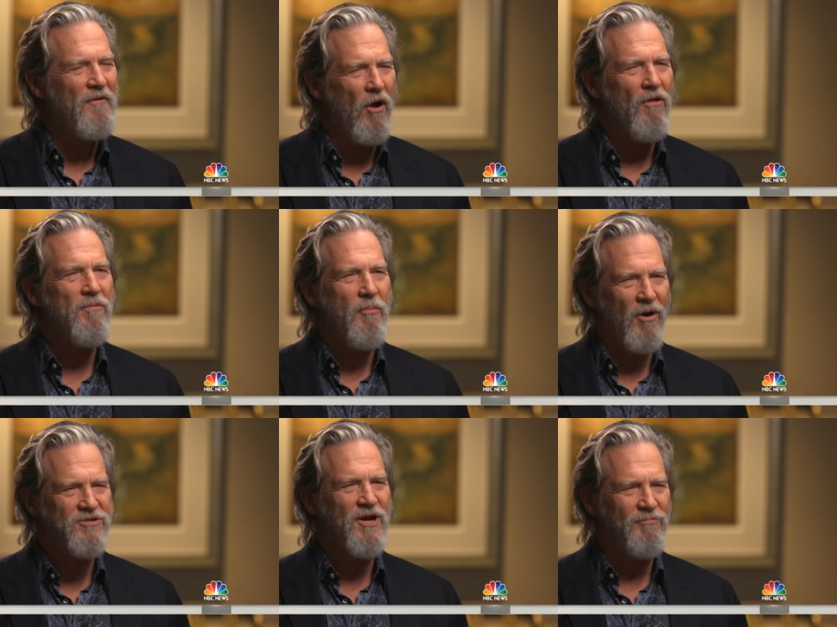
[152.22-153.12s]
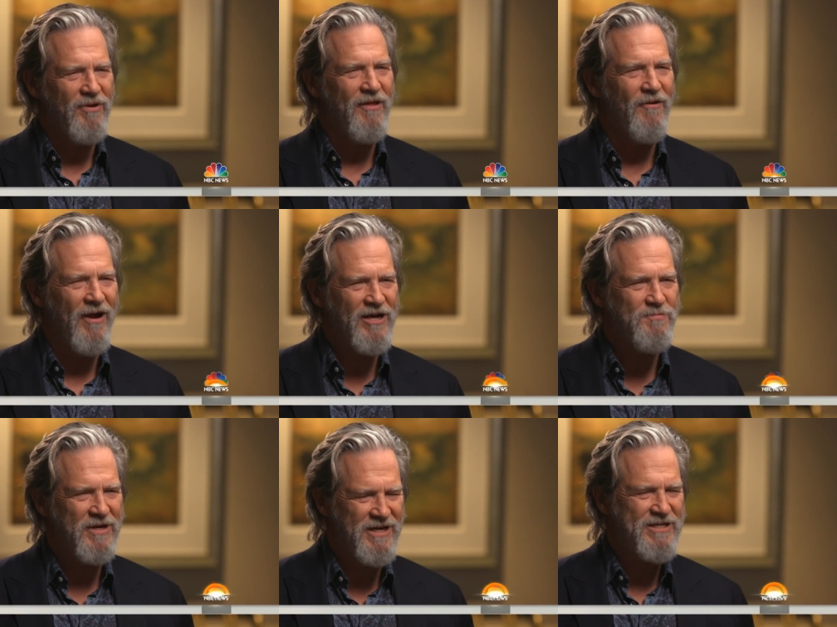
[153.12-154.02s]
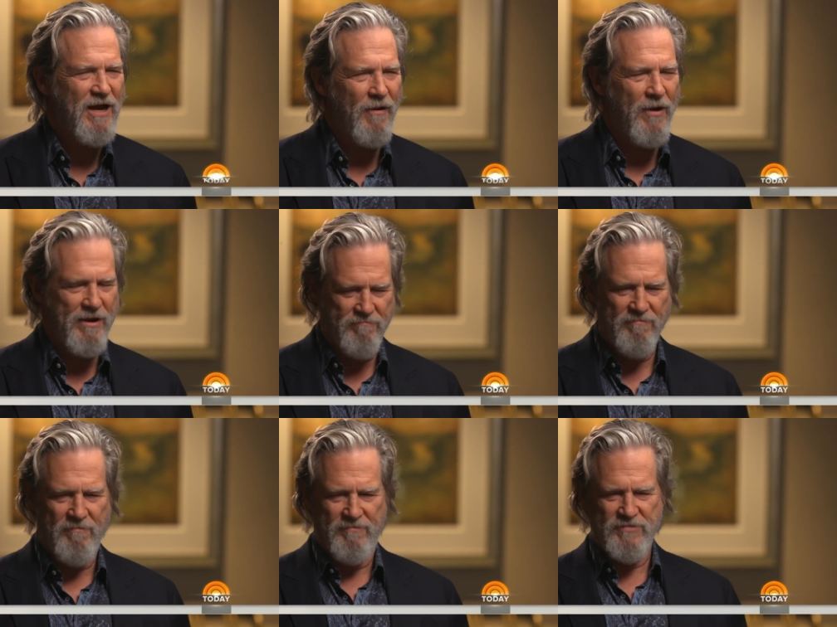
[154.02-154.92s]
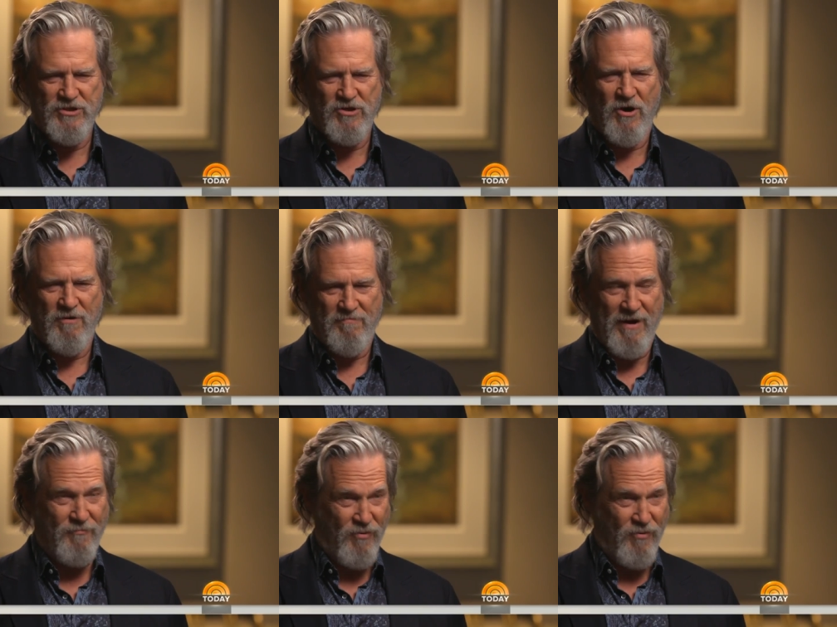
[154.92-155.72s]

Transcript: All the parts I play, they're aspects. That's how I start my